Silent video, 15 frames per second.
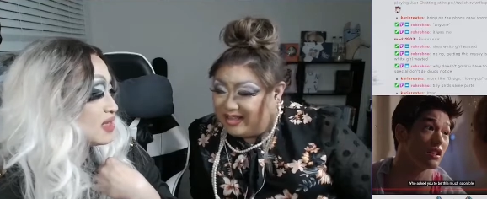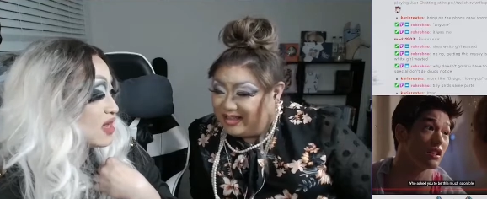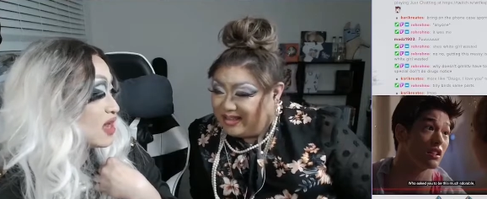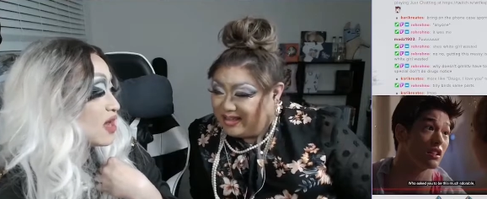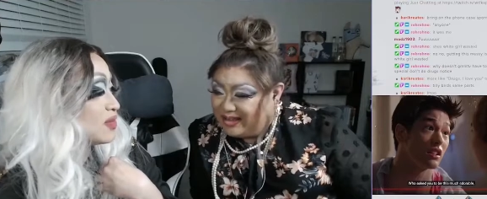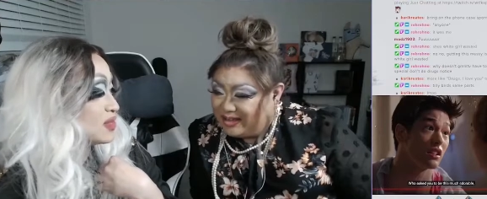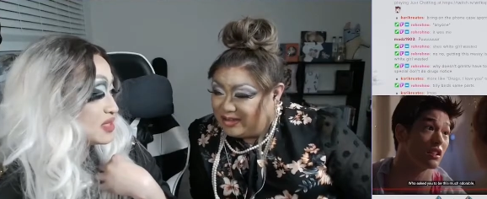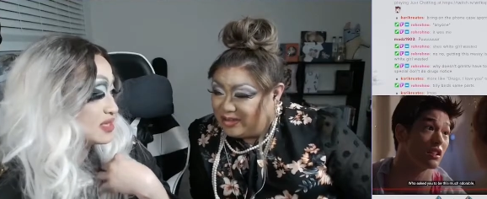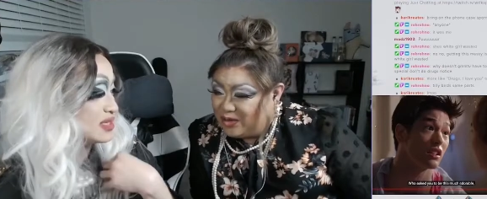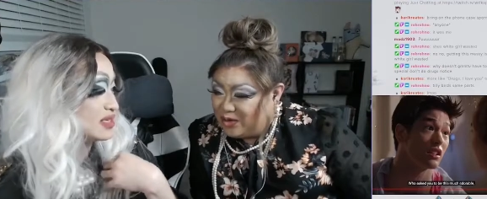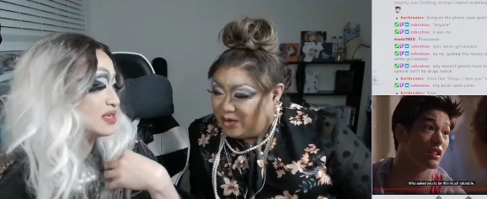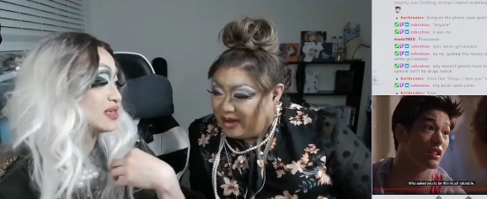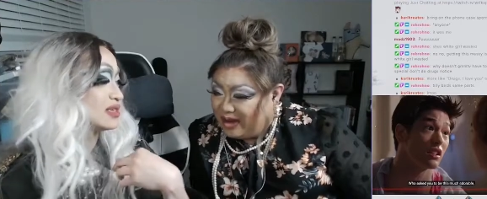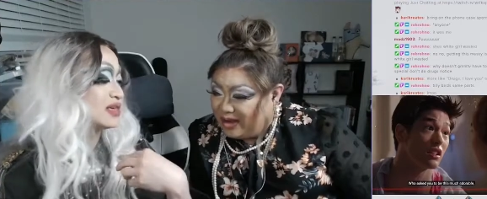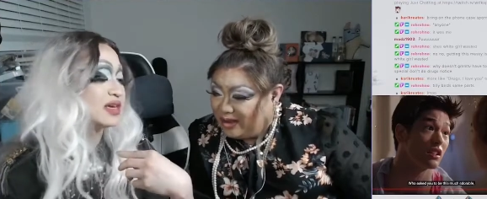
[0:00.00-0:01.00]
Speaker 1: the, the
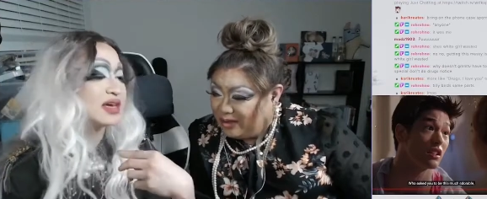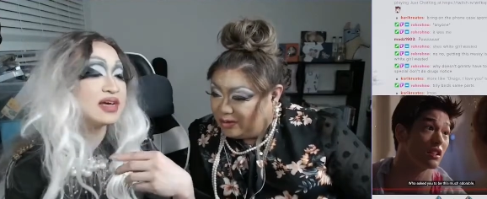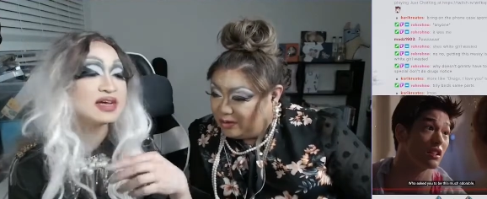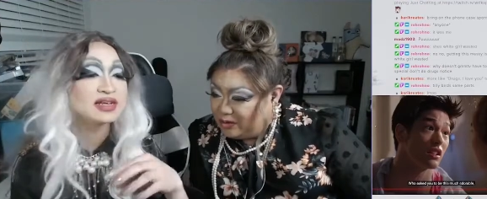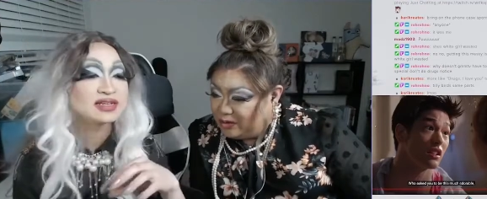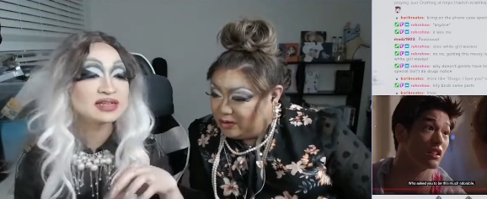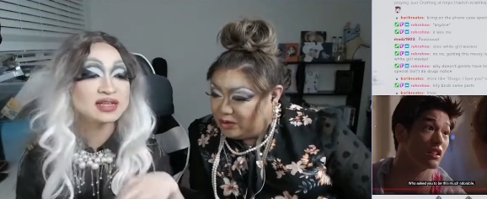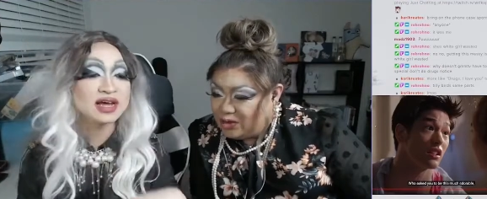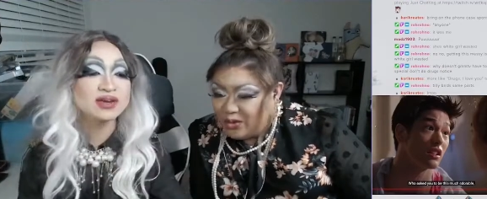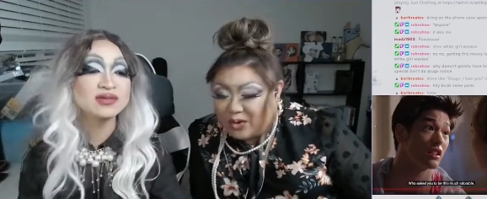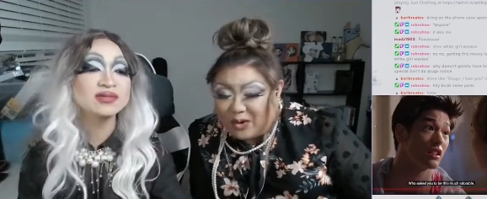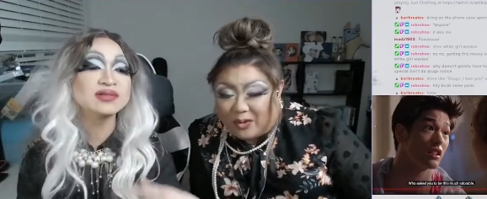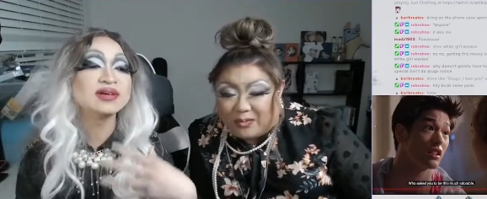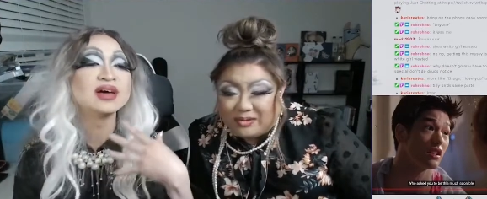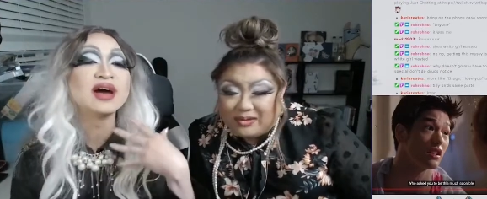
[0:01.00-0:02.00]
katoi L. Yes, trope. I
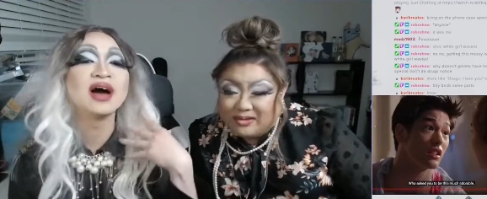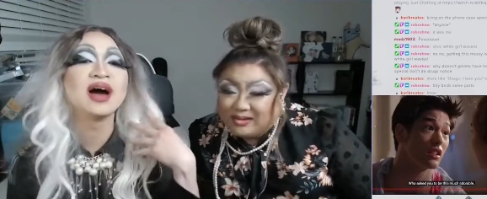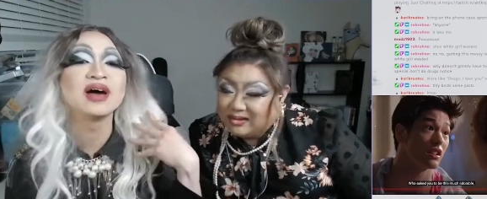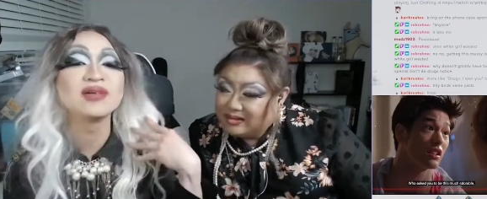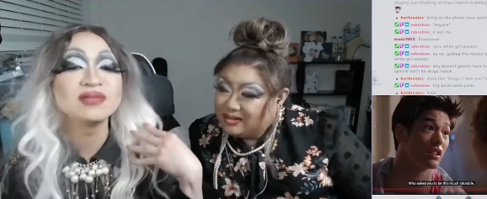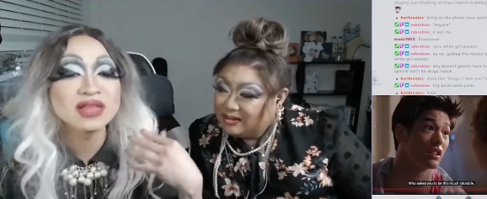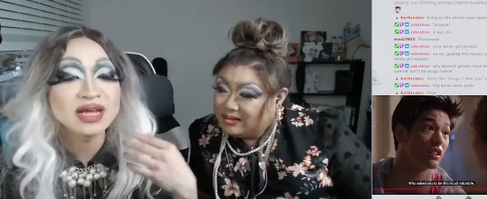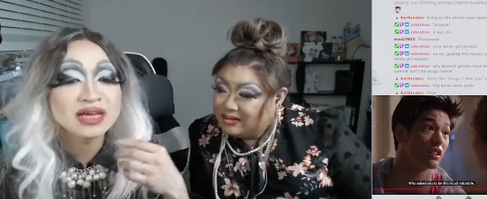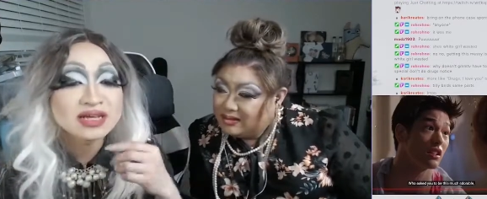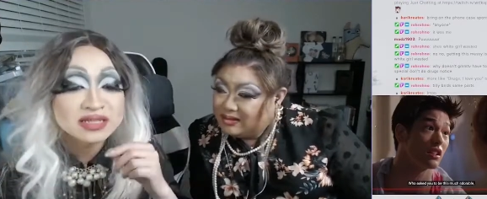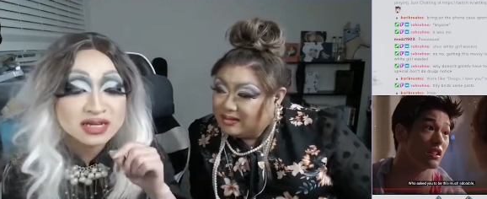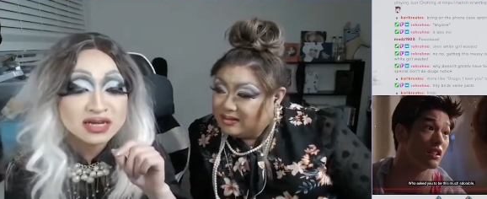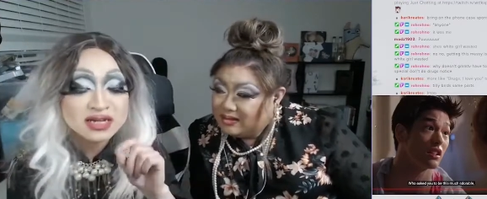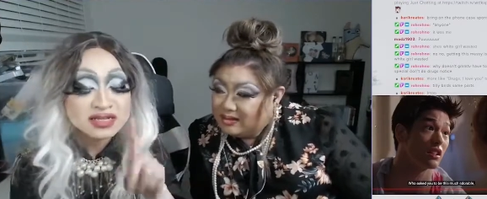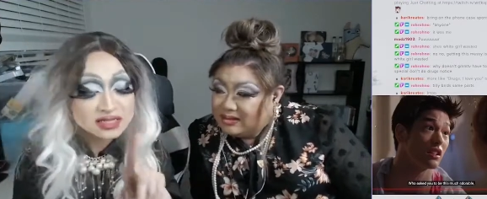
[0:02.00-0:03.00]
don't I don't like
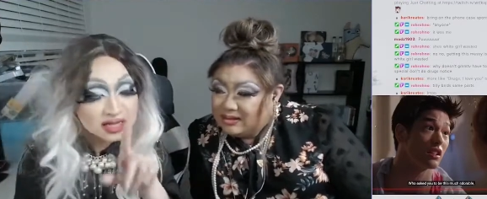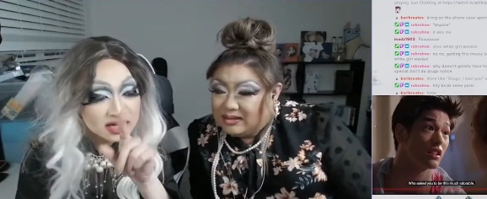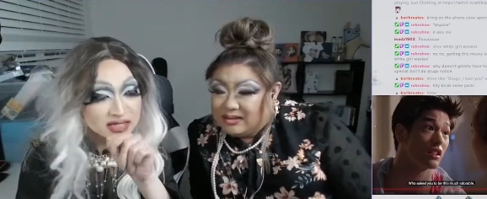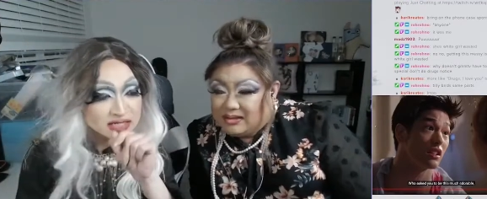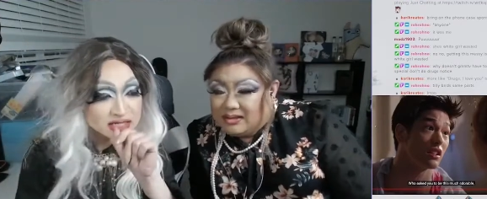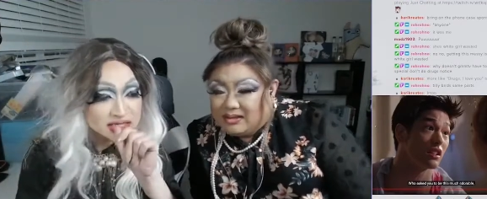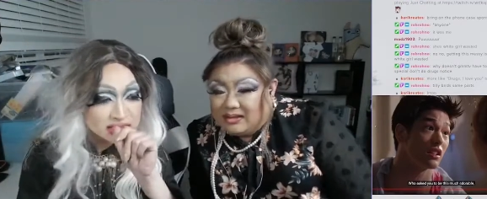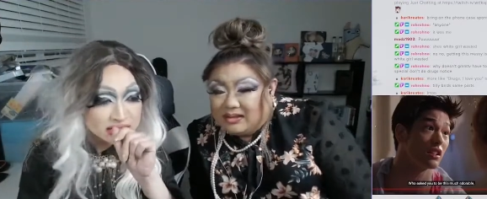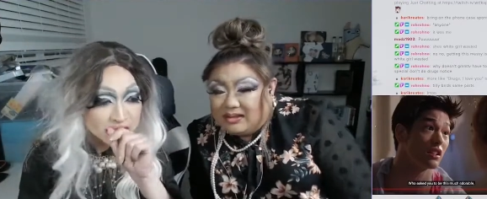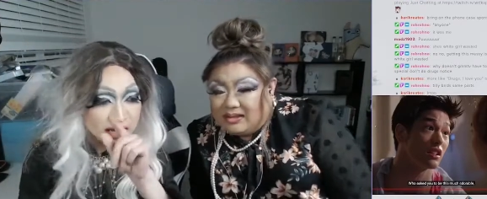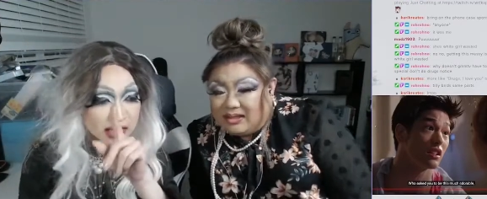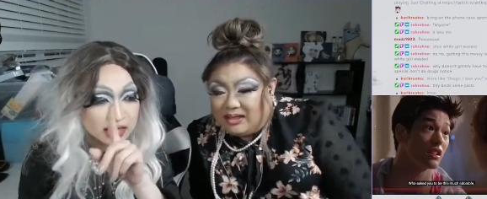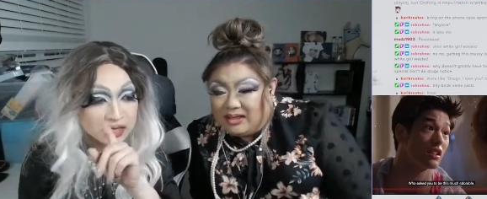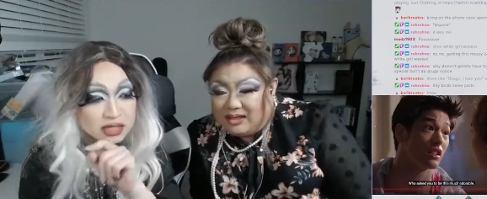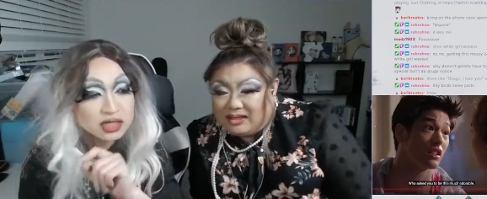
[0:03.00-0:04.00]
katoids. I just like
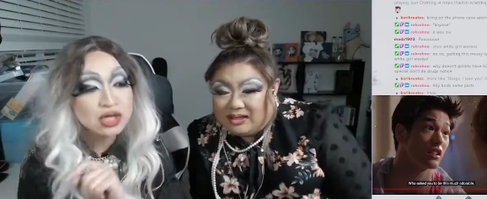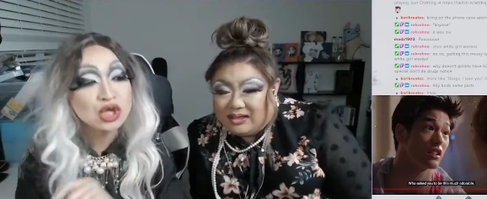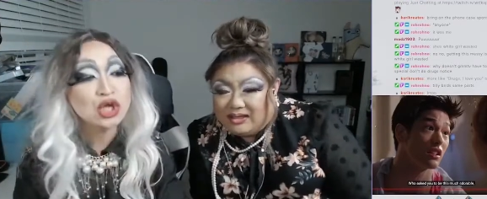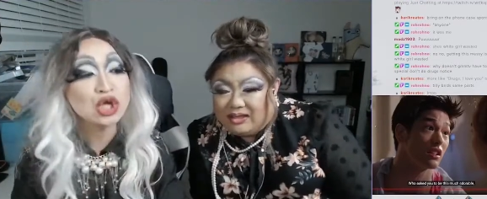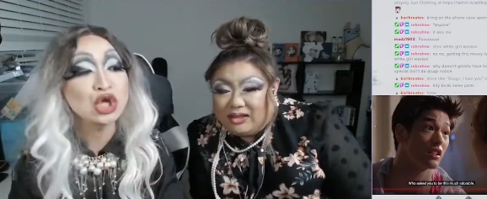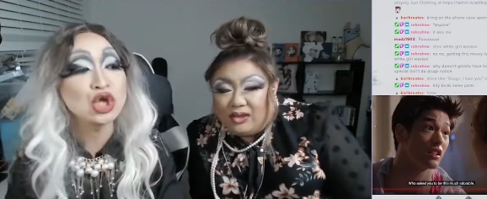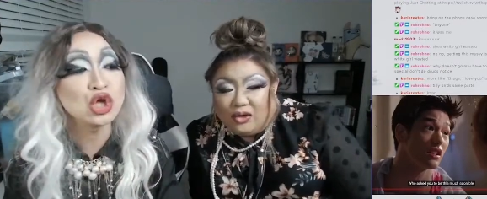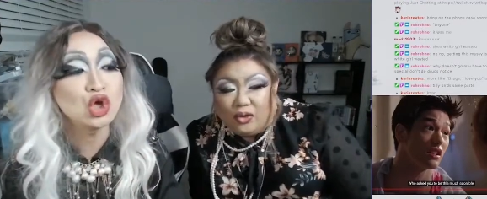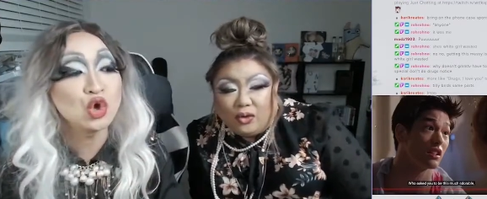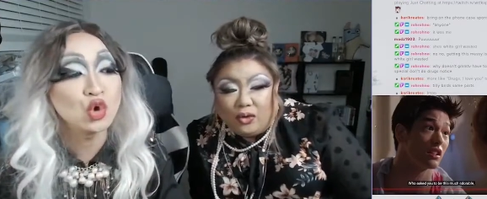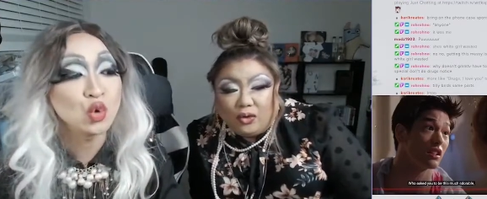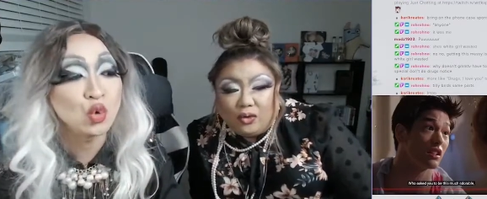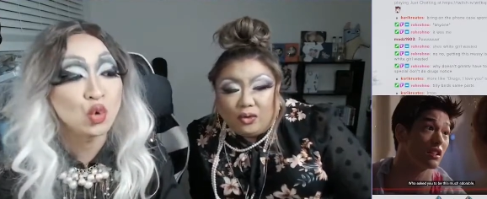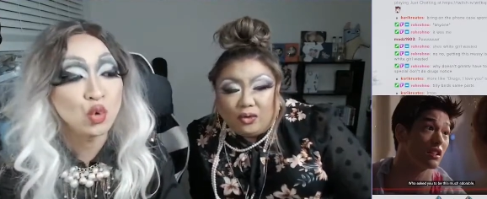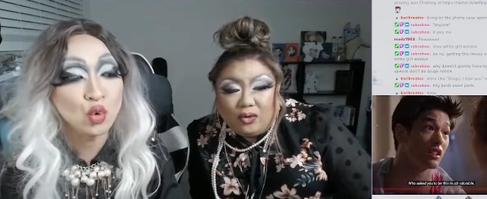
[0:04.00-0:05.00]

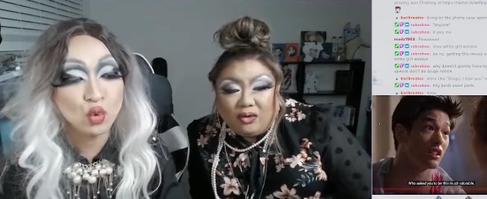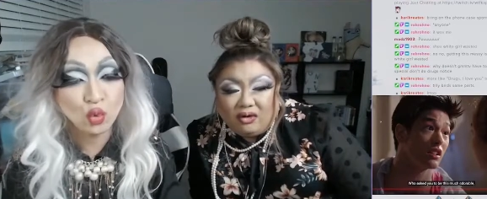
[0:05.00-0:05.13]
you.